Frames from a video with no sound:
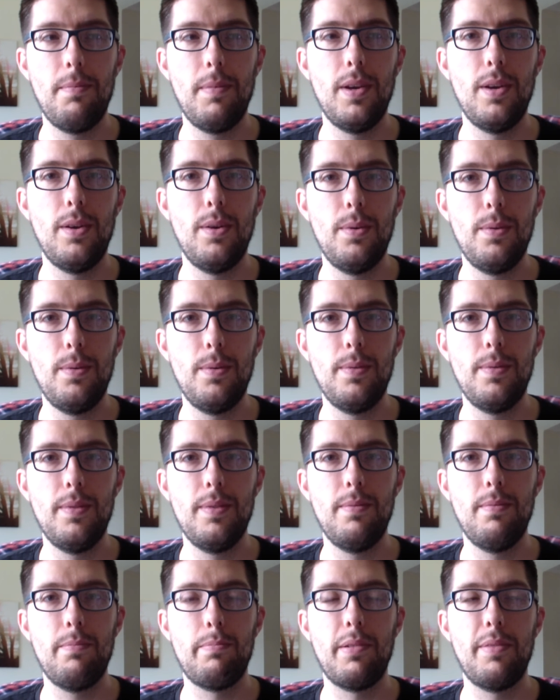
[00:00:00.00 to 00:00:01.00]
who
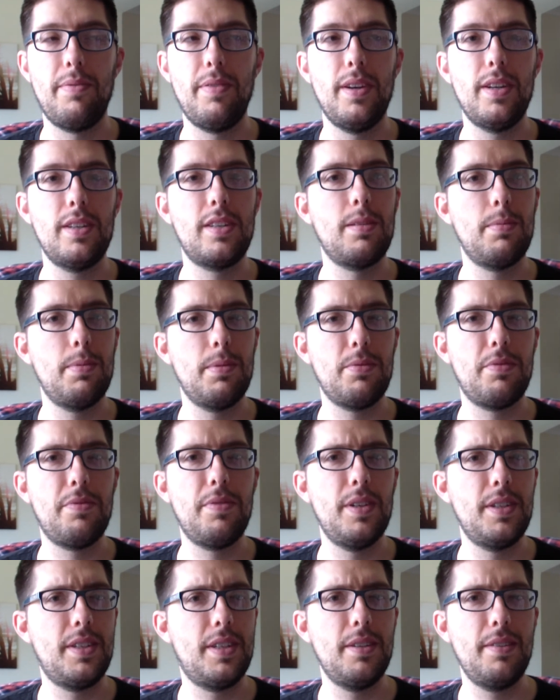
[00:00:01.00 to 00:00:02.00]
prefers to be
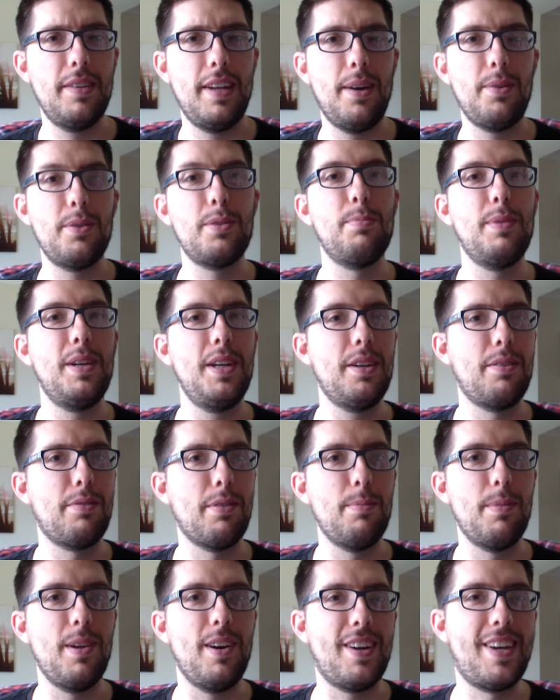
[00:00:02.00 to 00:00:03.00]
referred to now as Mini
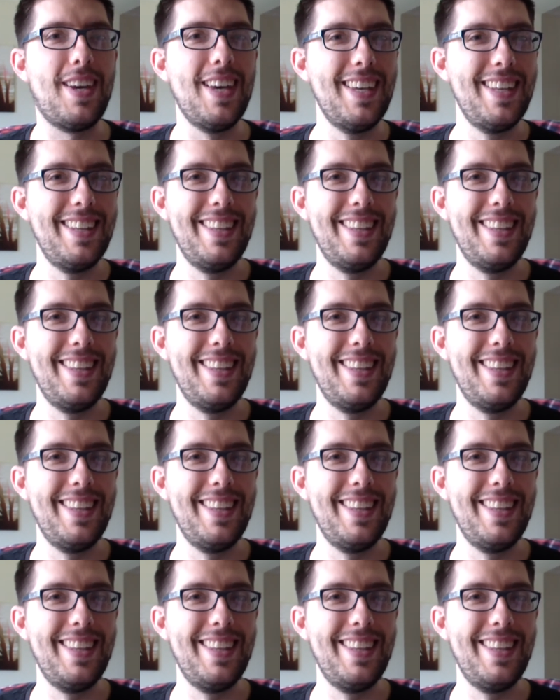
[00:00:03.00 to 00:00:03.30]
Grimlock.